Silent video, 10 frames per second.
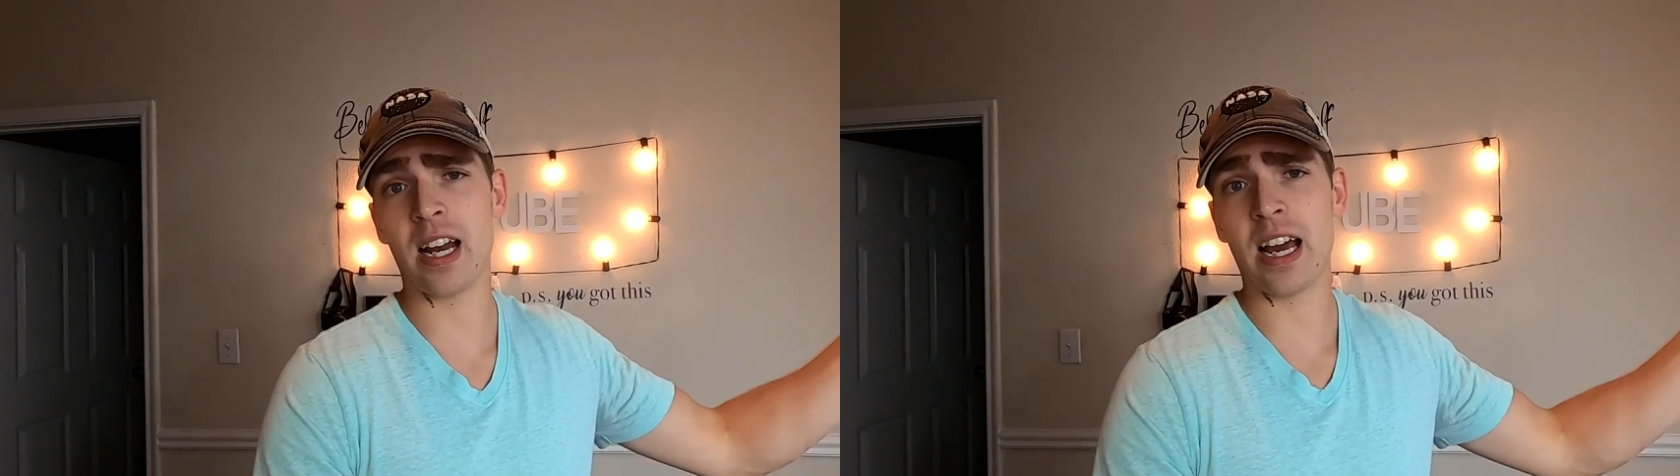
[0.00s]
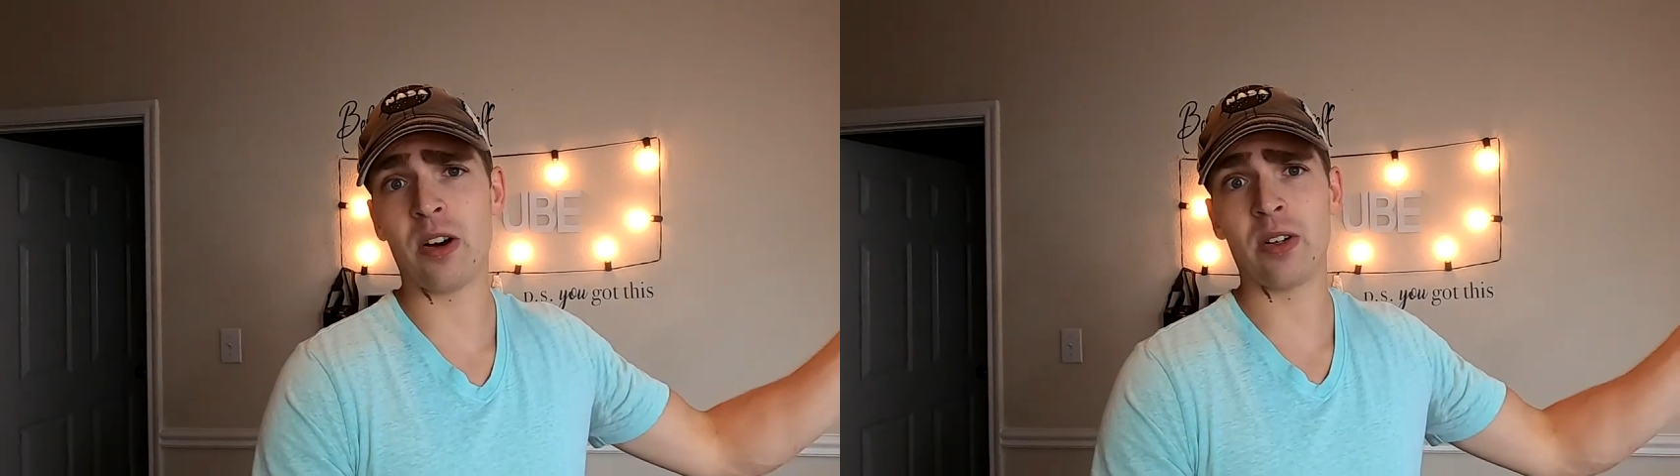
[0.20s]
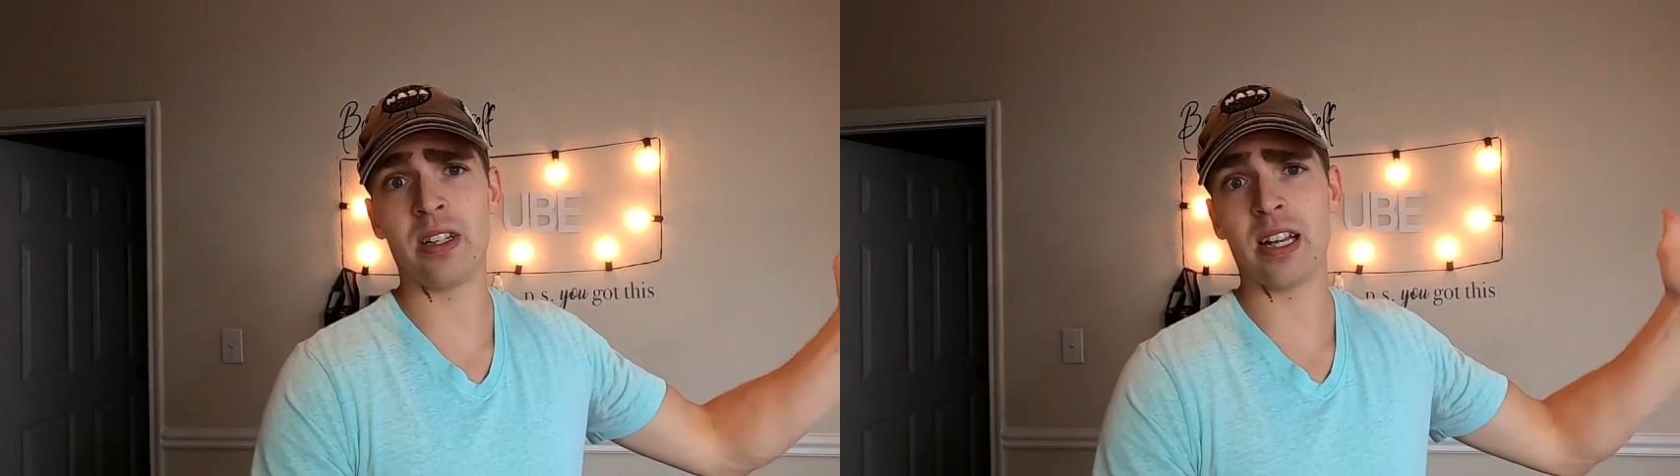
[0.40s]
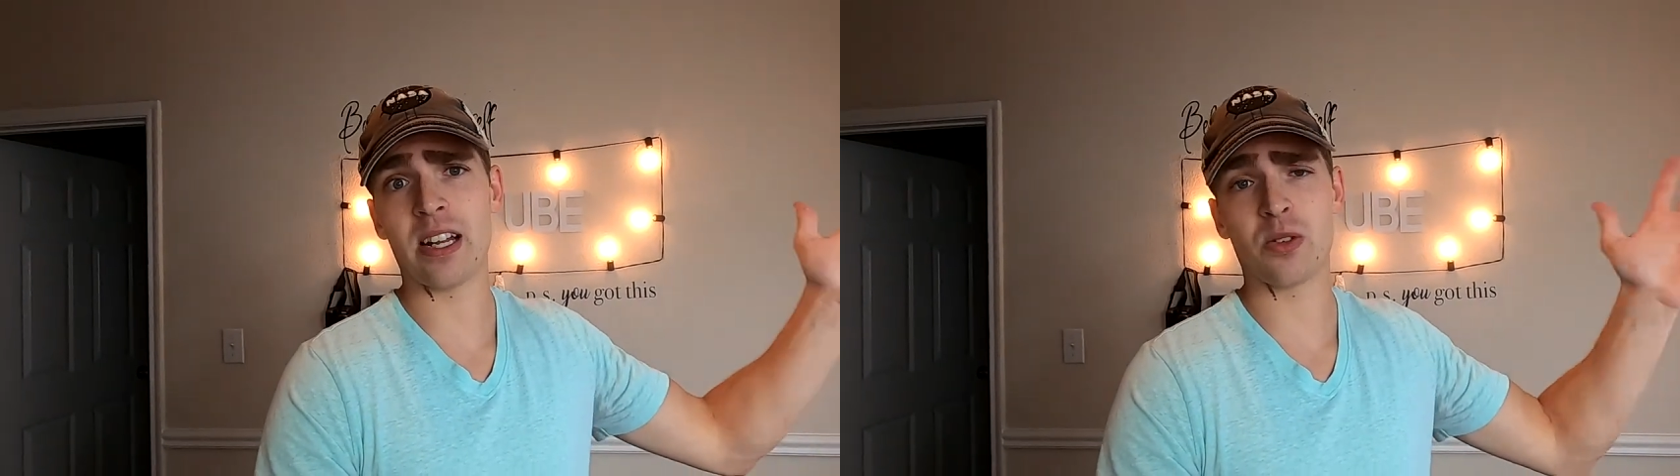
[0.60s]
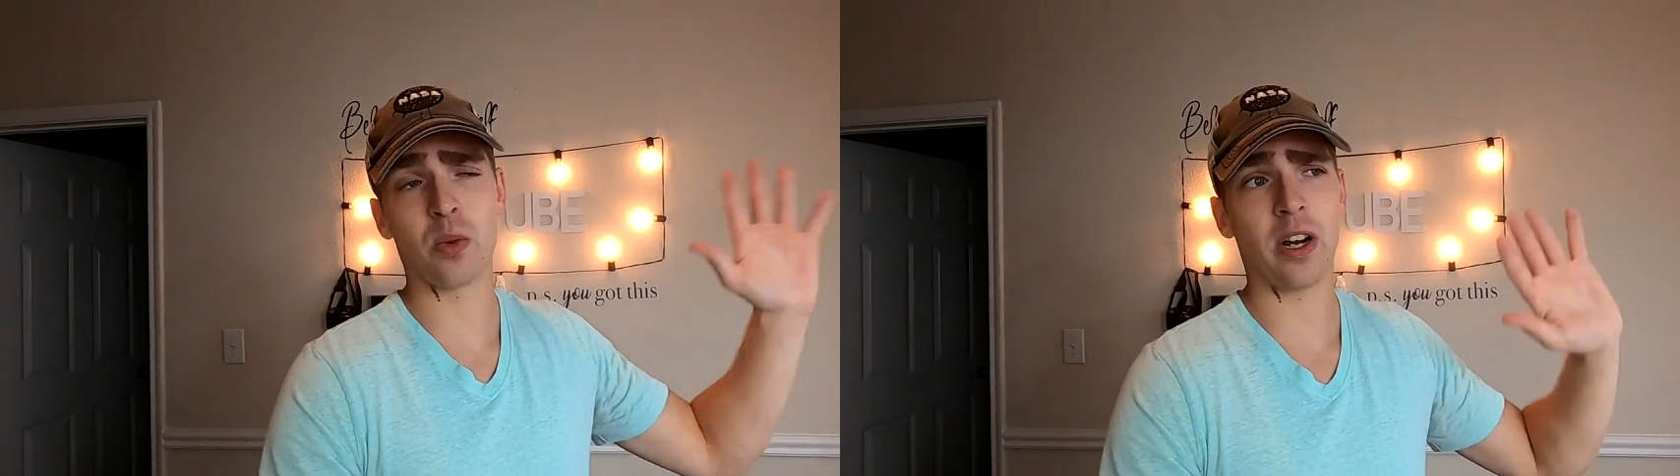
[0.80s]
out and
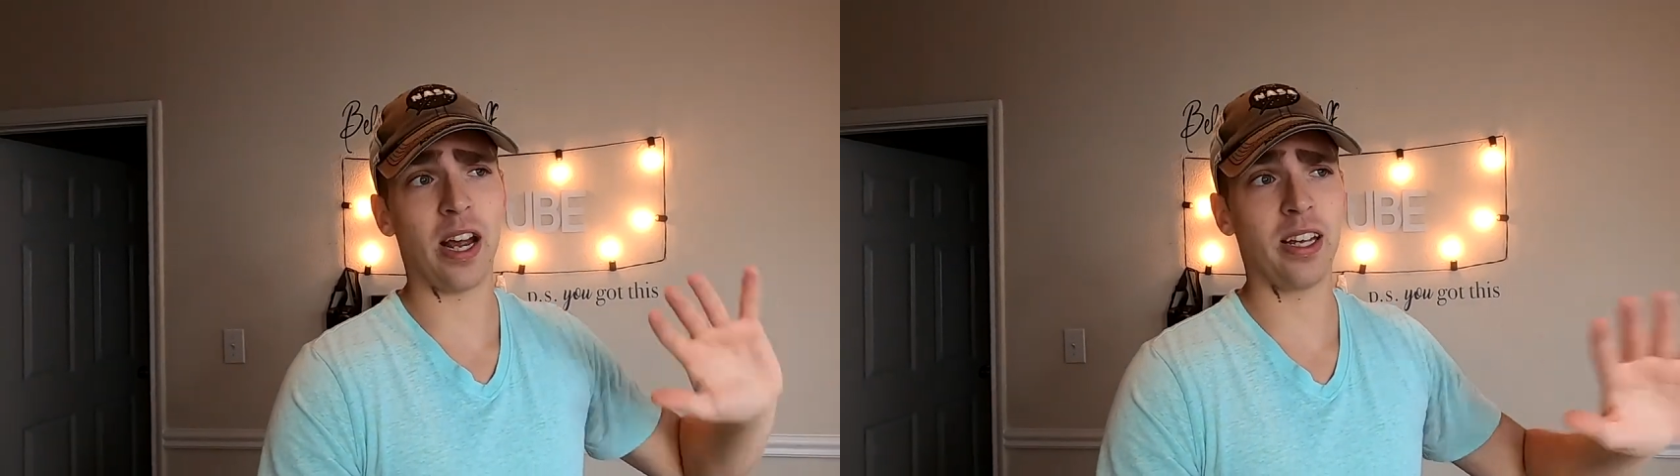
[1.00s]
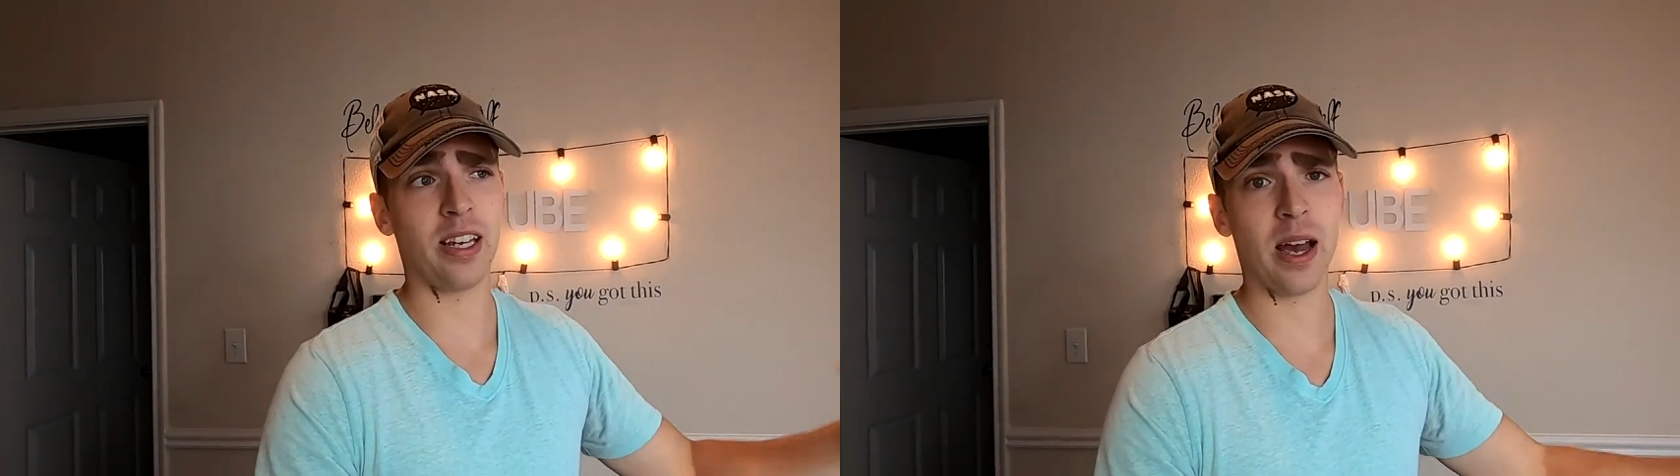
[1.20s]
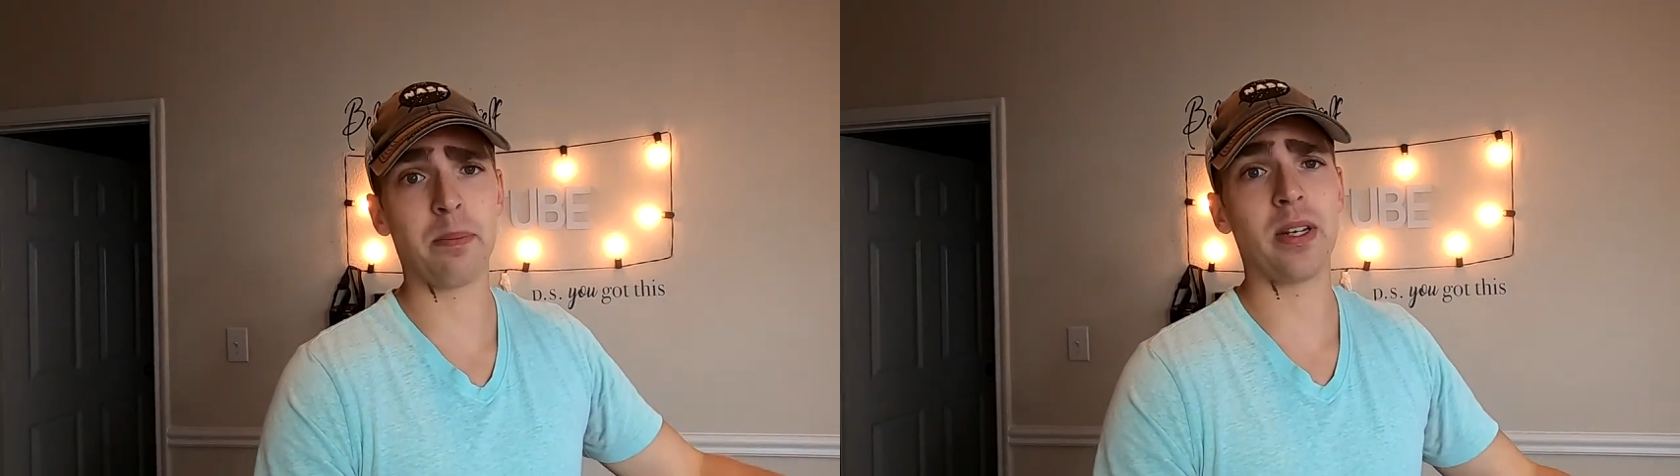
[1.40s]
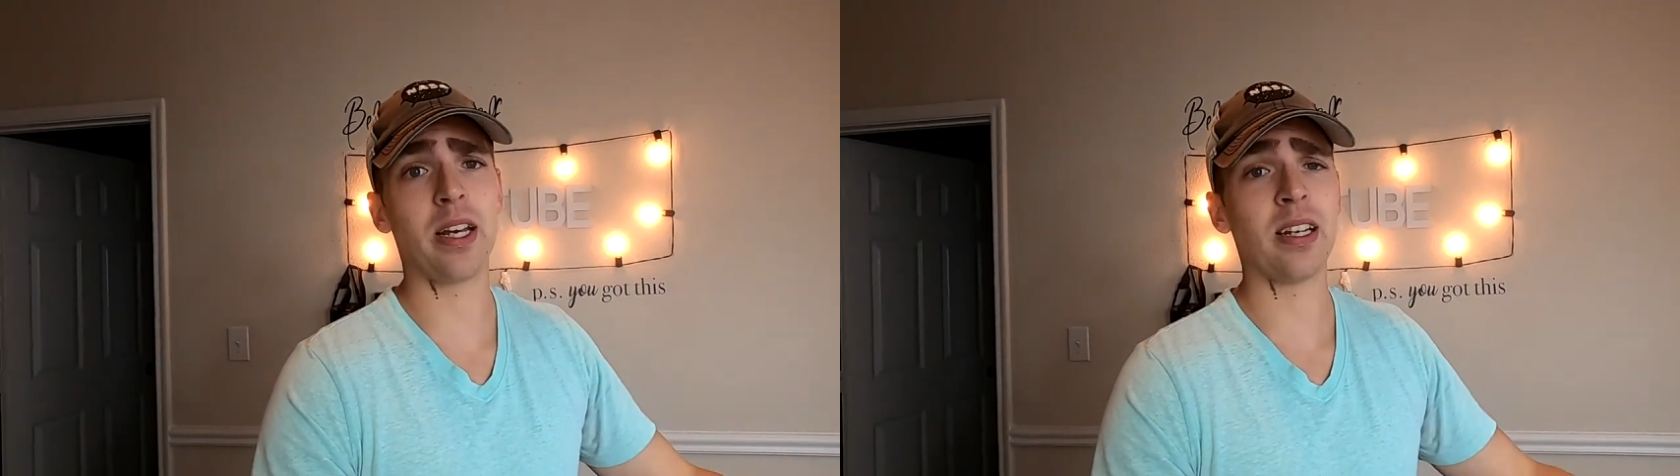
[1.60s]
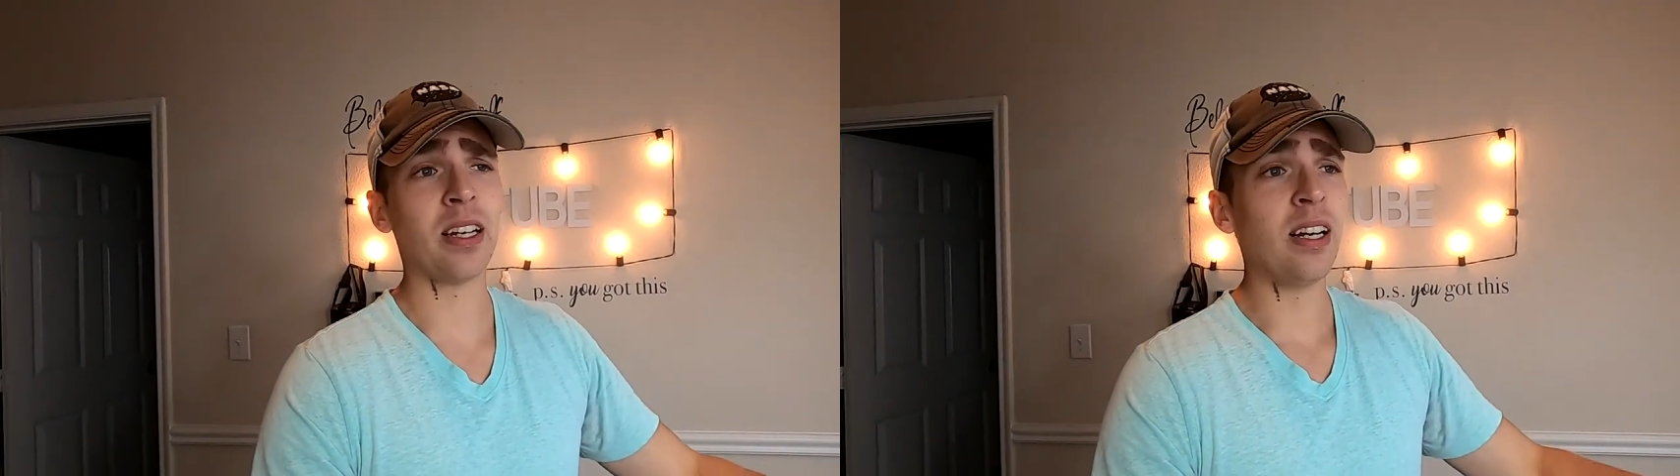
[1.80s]
that's where I kept it.